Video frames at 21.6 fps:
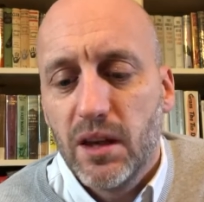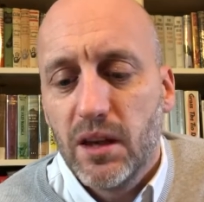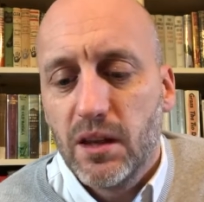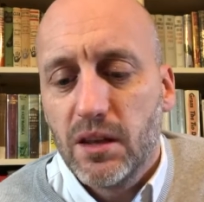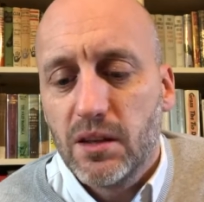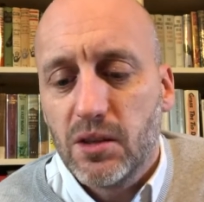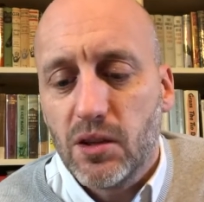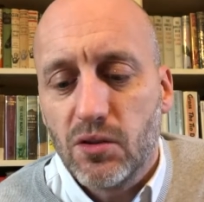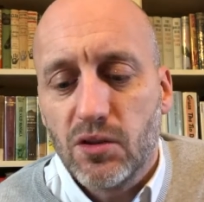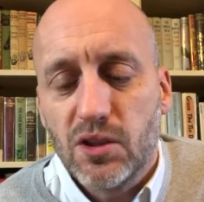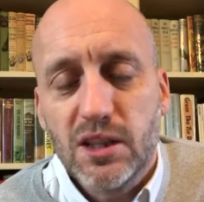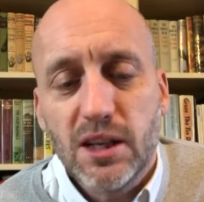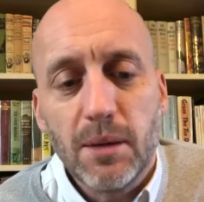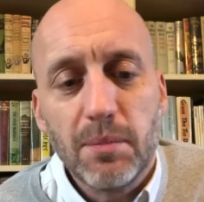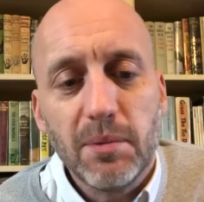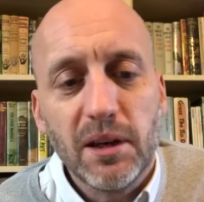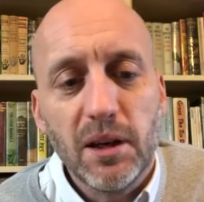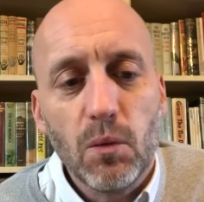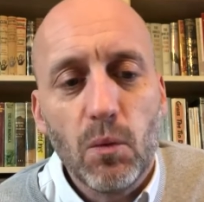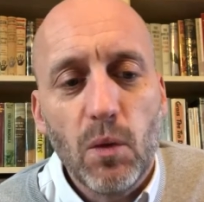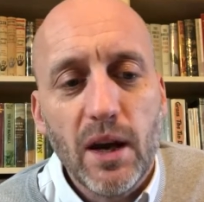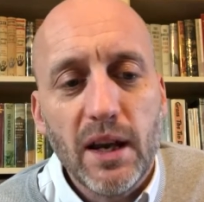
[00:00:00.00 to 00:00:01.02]
So
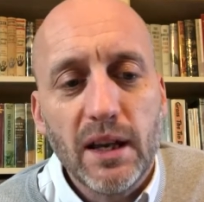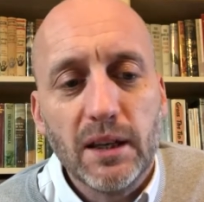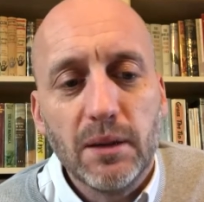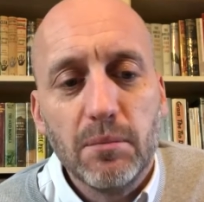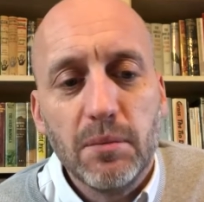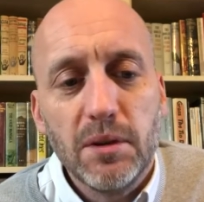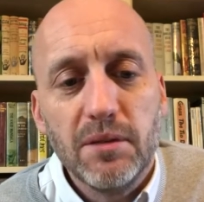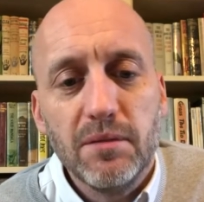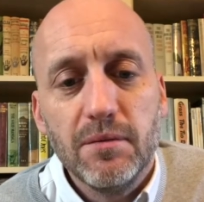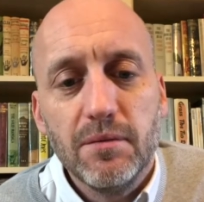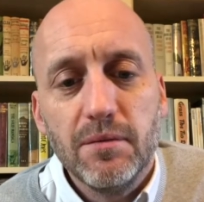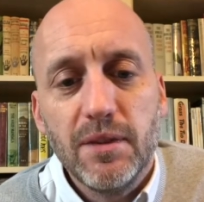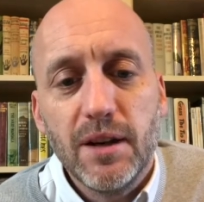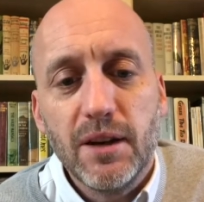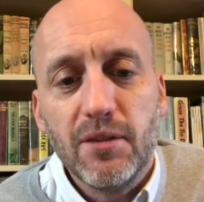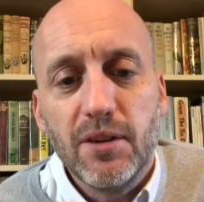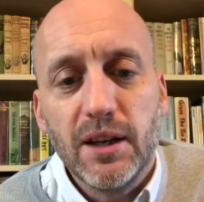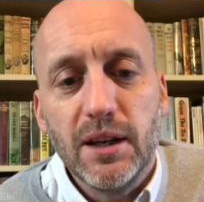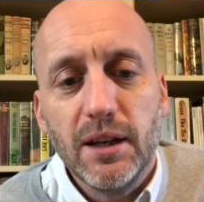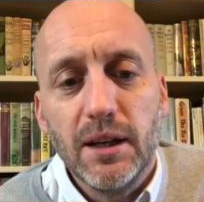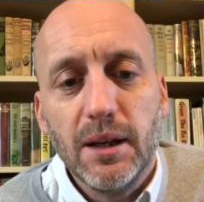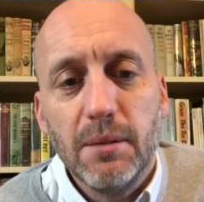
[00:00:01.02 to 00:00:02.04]
stepping away can be
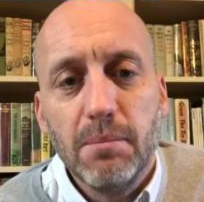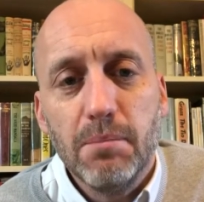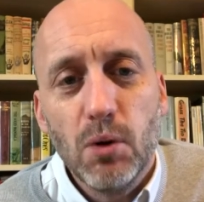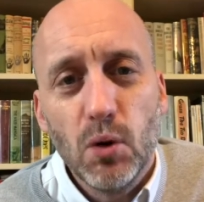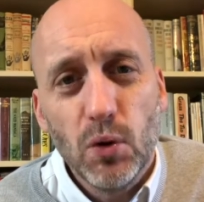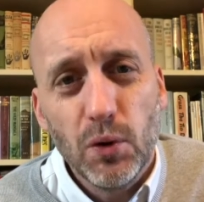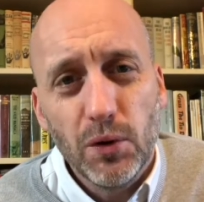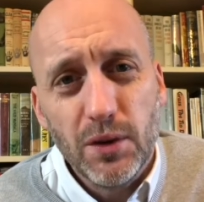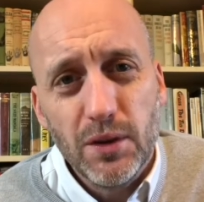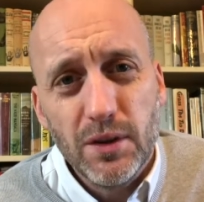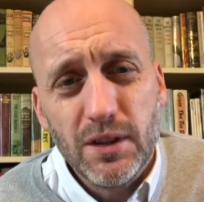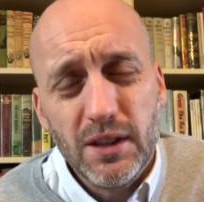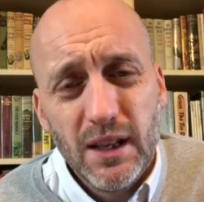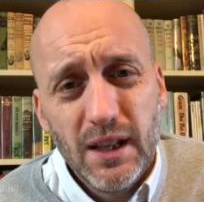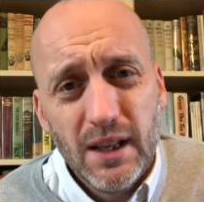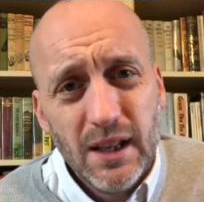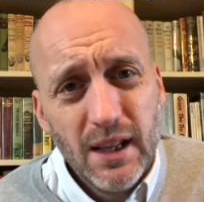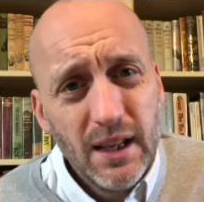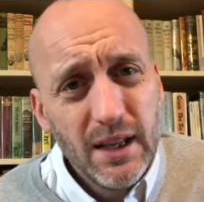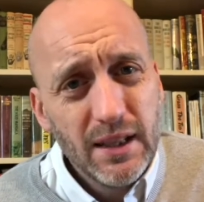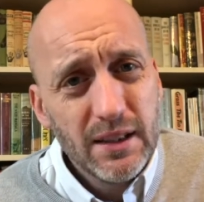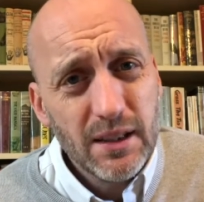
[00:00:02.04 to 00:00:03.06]
very important.
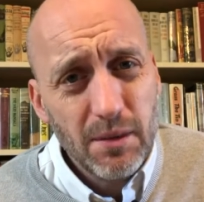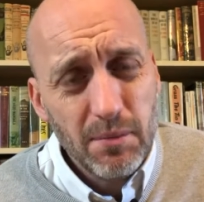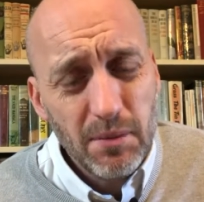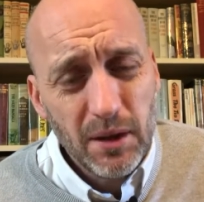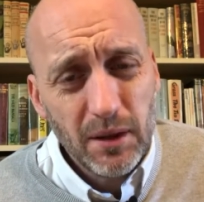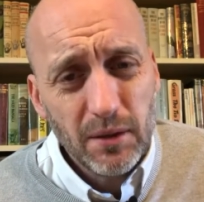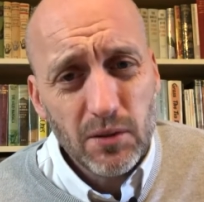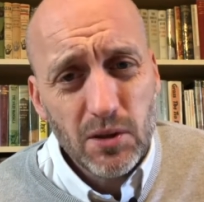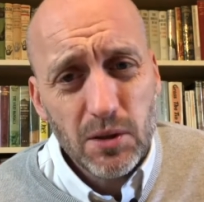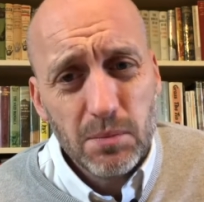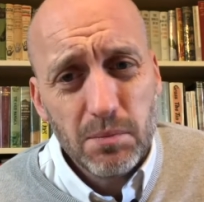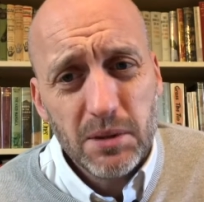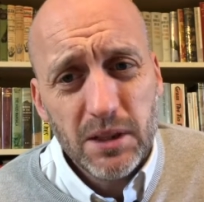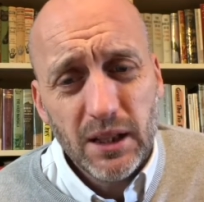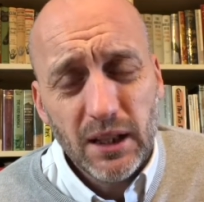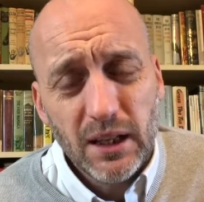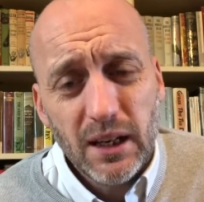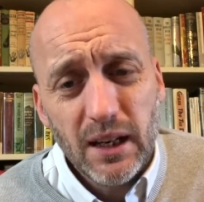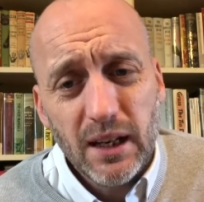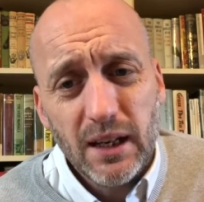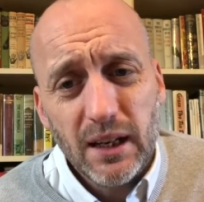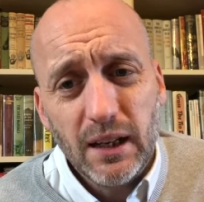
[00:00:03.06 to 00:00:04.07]
Something which is
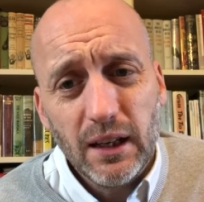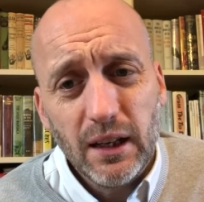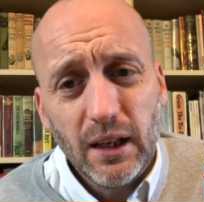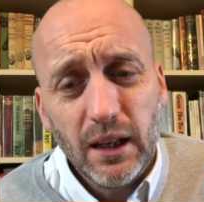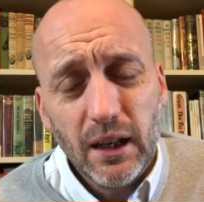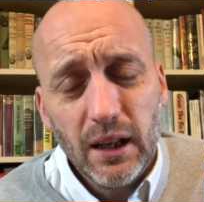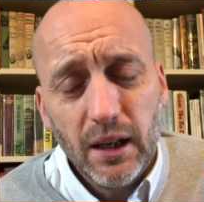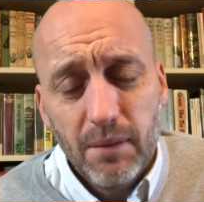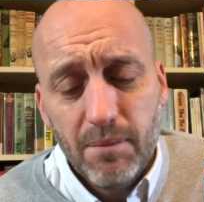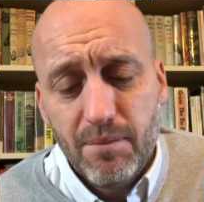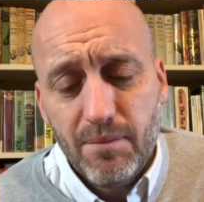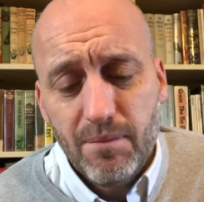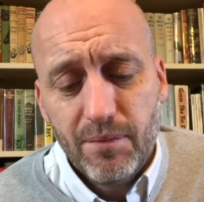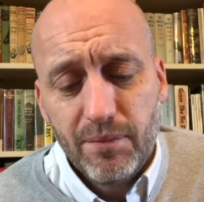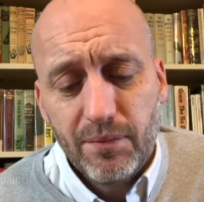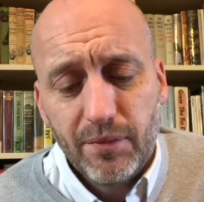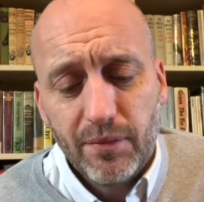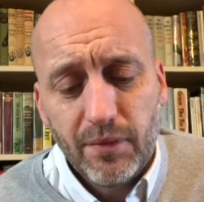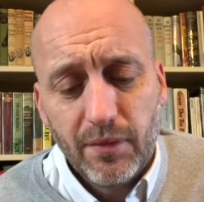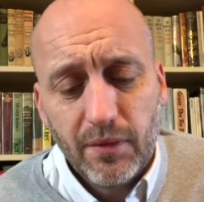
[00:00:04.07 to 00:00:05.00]
particularly um,